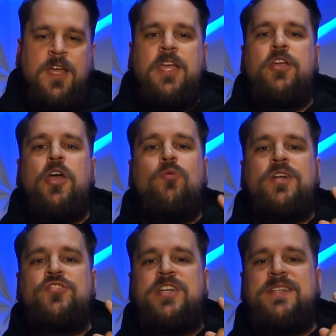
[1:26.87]
You know
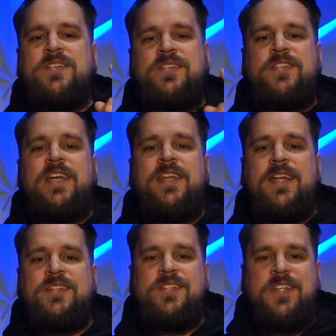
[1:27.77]
what Jesus did
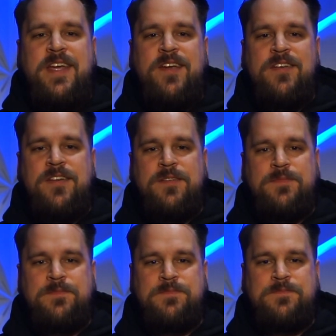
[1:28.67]
instead?
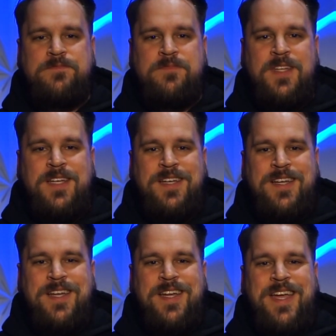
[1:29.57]

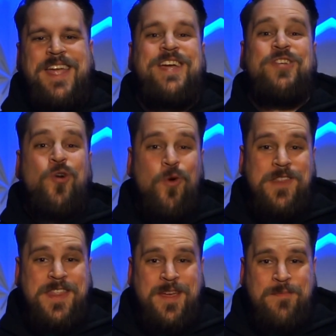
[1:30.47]
He
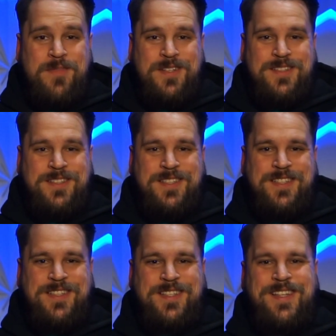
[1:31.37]
ignored them.
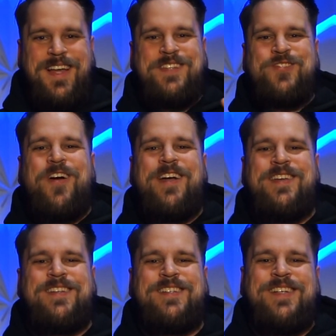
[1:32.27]
That's right.
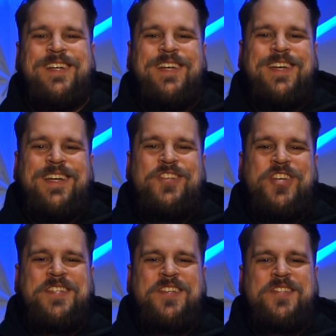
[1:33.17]

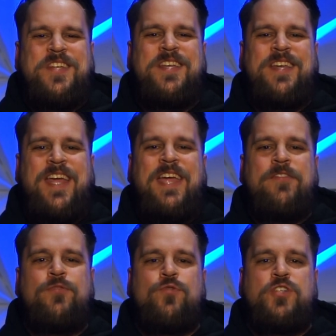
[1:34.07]
Jesus didn't
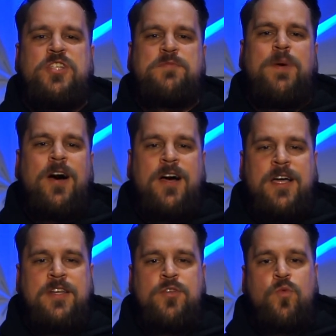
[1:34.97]
even
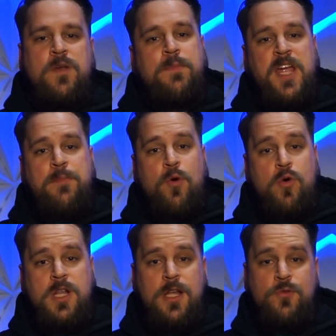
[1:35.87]
respond when people
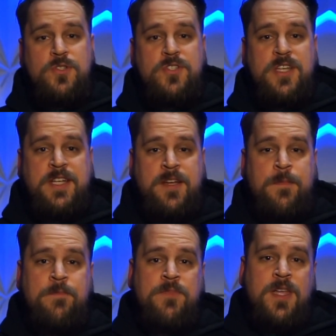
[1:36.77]
close to him
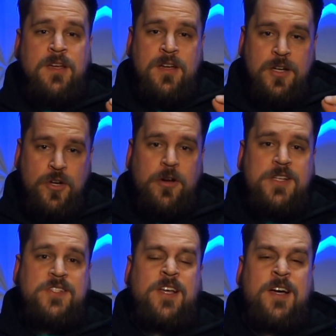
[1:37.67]

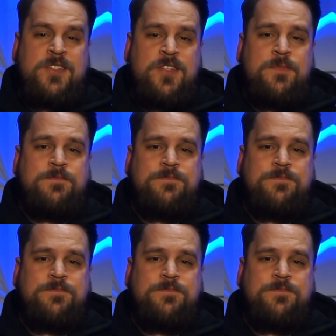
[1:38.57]
criticized him.